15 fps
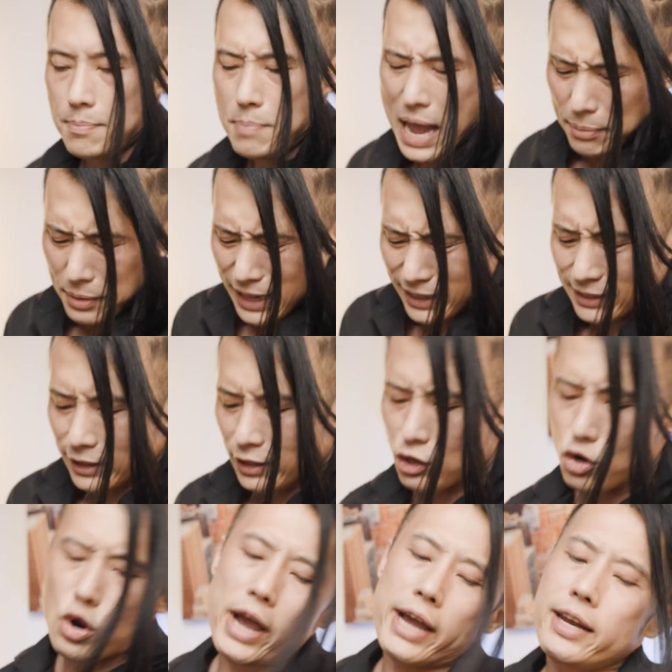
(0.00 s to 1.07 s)
Maybe that's a
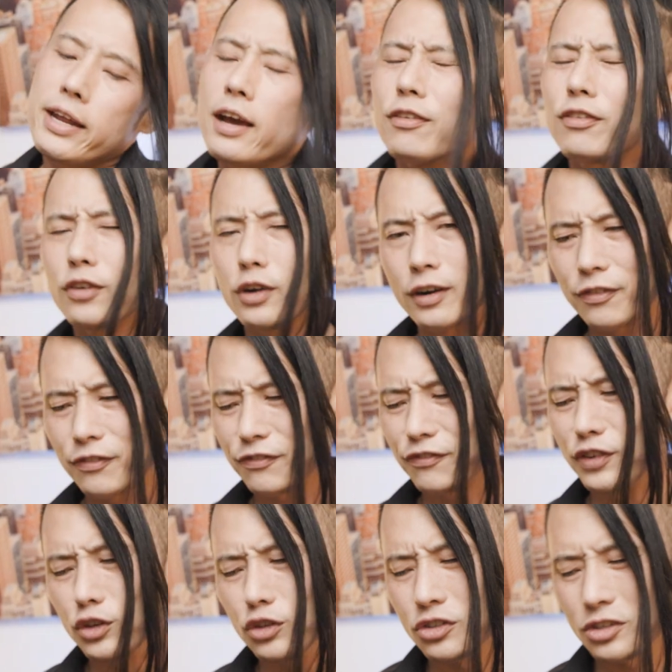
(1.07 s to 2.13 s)
good idea for a
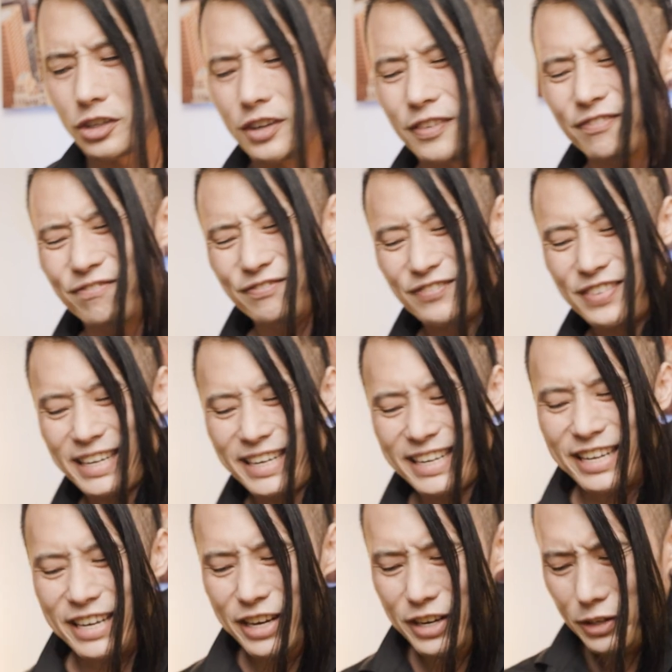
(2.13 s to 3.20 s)
future
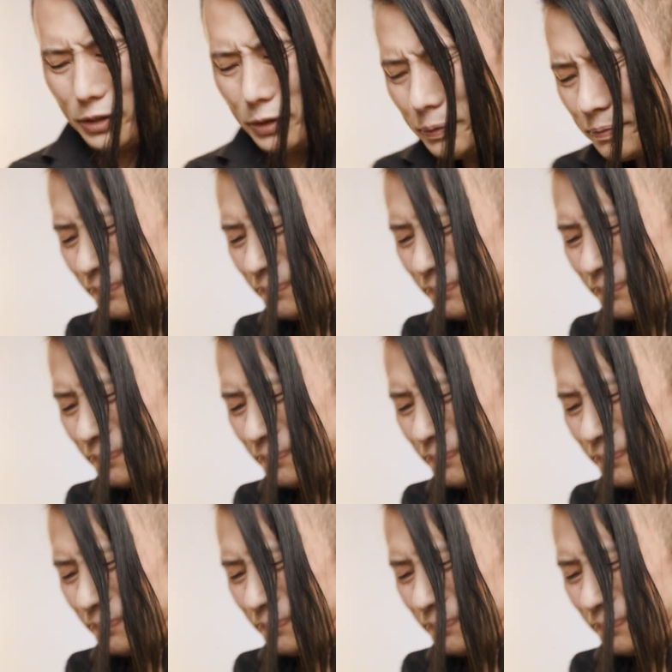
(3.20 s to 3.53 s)
video.